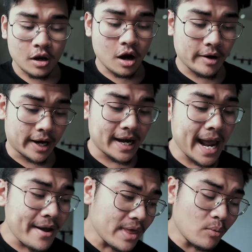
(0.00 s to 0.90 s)
Alright,
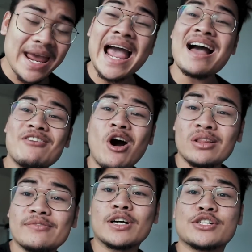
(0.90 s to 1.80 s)
now that we have
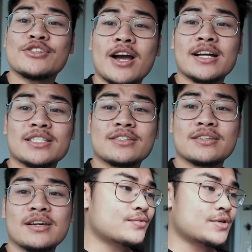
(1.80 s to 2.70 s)
all of our
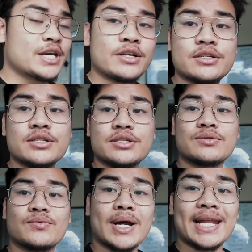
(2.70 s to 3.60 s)
shots,
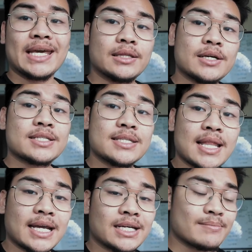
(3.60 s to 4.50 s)
here's what it looks
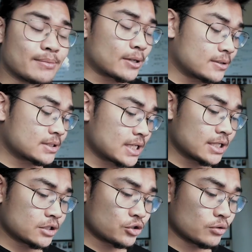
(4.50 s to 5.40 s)
like composed
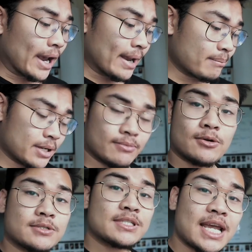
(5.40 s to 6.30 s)
into a
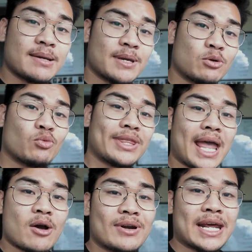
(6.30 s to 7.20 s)
B-roll segment
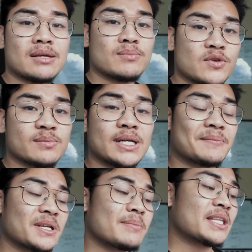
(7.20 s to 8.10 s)
without any movement.
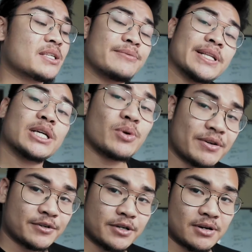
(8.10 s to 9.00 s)
I'm gonna make this really
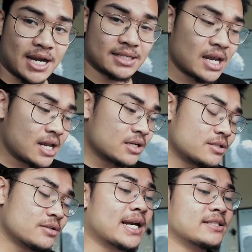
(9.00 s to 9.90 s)
quick for you guys
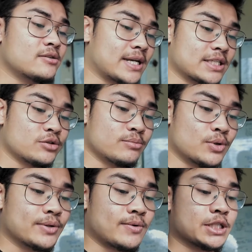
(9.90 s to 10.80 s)
so you guys don't get too
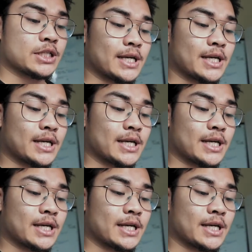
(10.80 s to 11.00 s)
bored watching